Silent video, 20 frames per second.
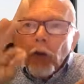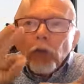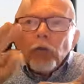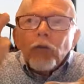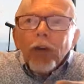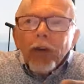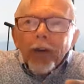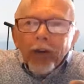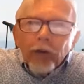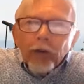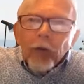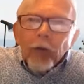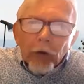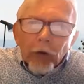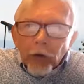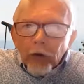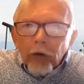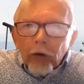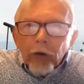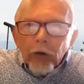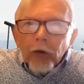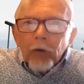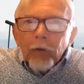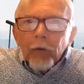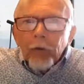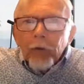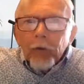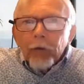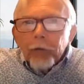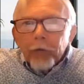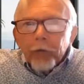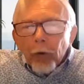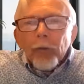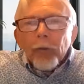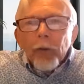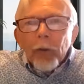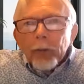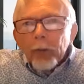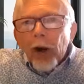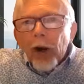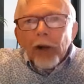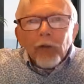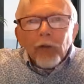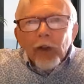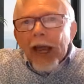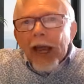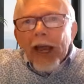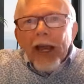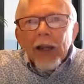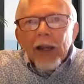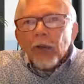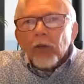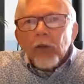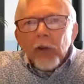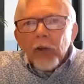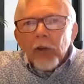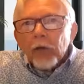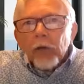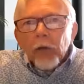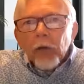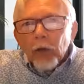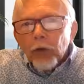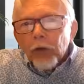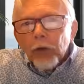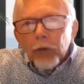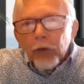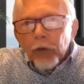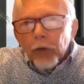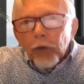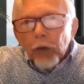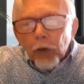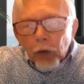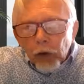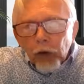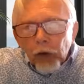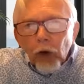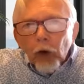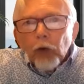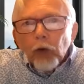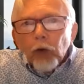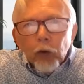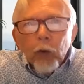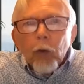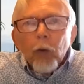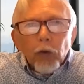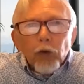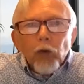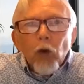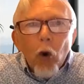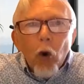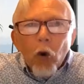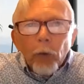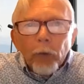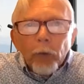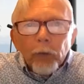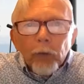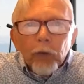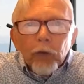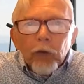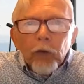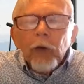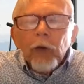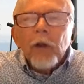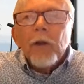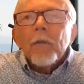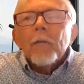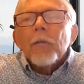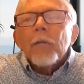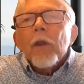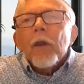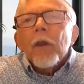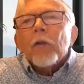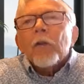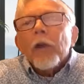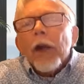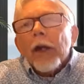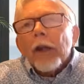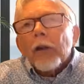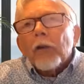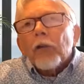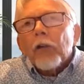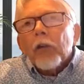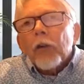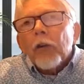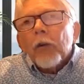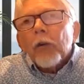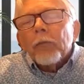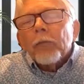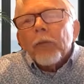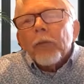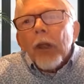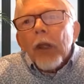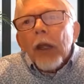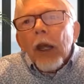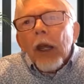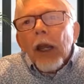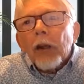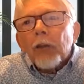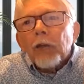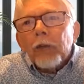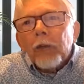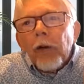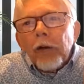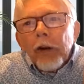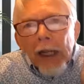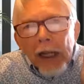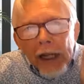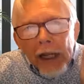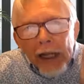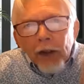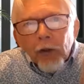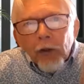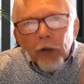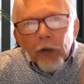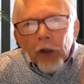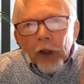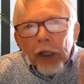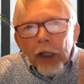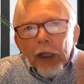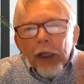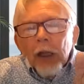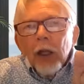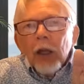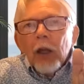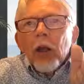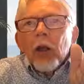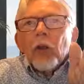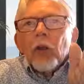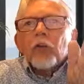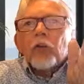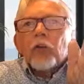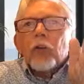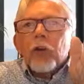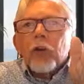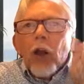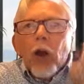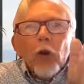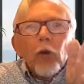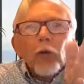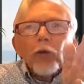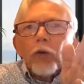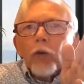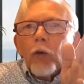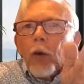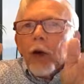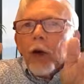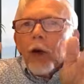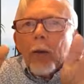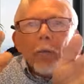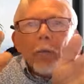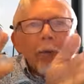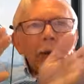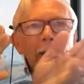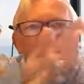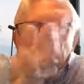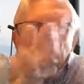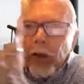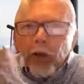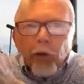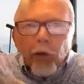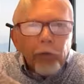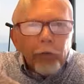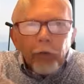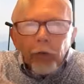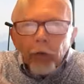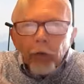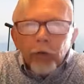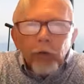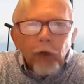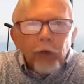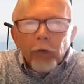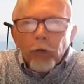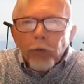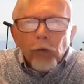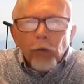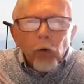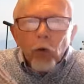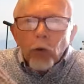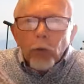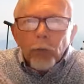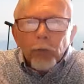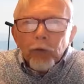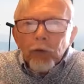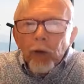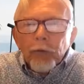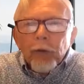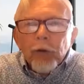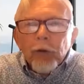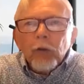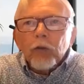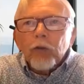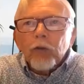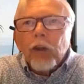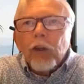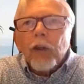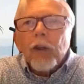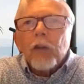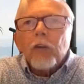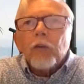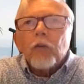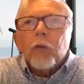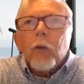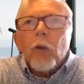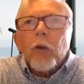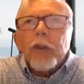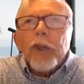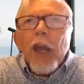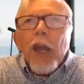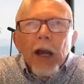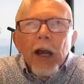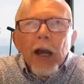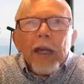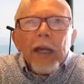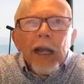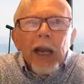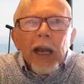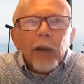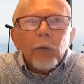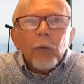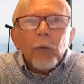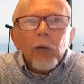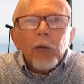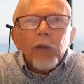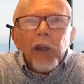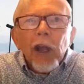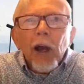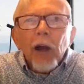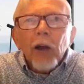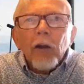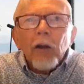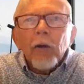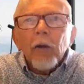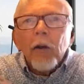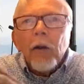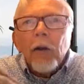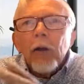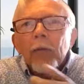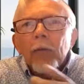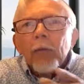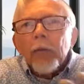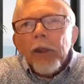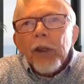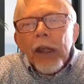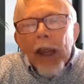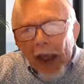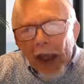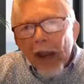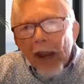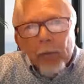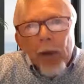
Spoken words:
you're so distant from the practicality of those usual norms that it's very easy to go to a completely different set of norms. I mean, you see this with young gang